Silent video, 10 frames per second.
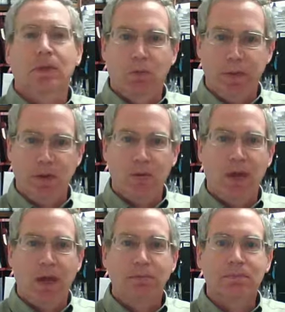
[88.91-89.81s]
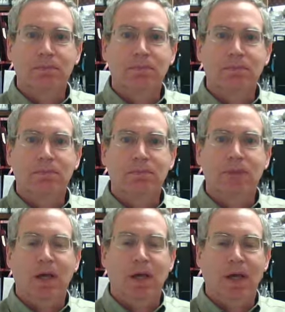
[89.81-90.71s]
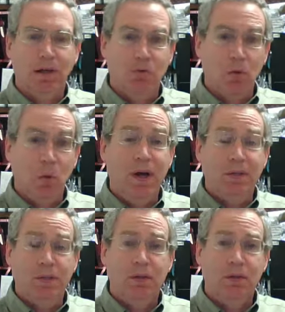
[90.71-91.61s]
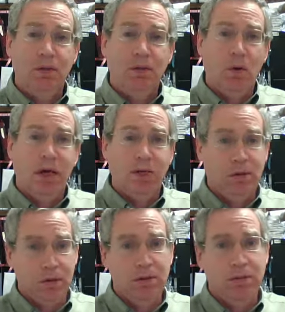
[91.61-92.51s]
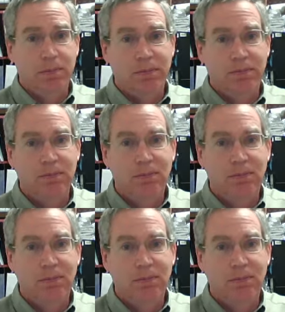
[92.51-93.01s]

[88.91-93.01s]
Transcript: It'll be okay. And if you want, you'll actually learn something.